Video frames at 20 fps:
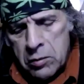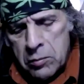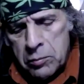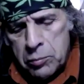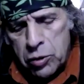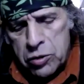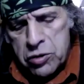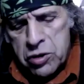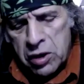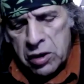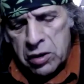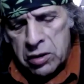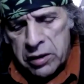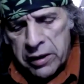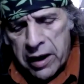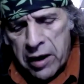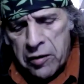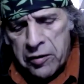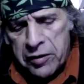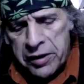puts a
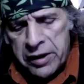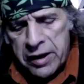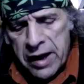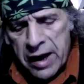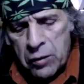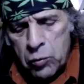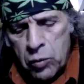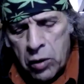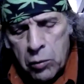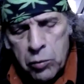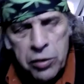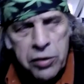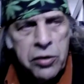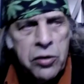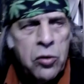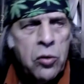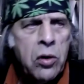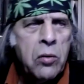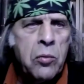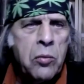clarity on what we're
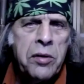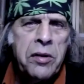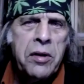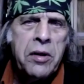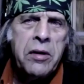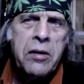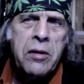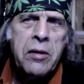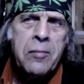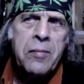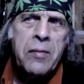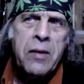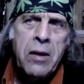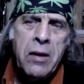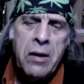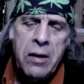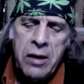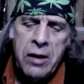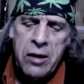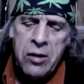doing with it
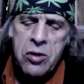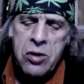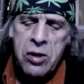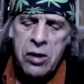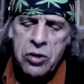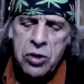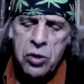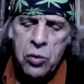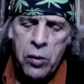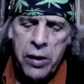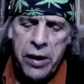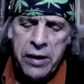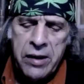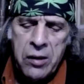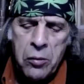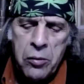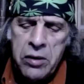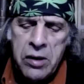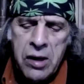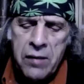in such a way that
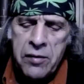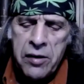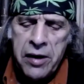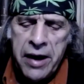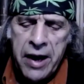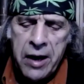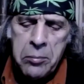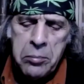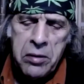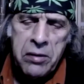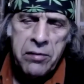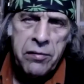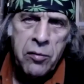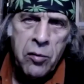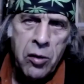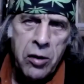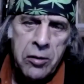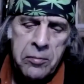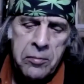we never had before.